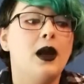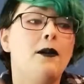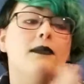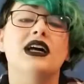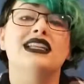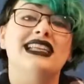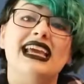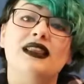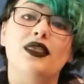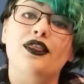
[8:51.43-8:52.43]

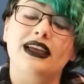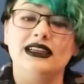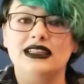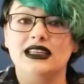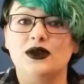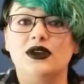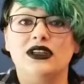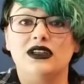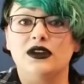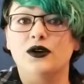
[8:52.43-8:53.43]
mundane things that you can
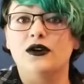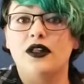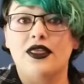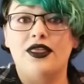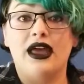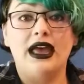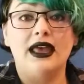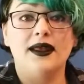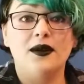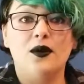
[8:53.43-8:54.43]
do that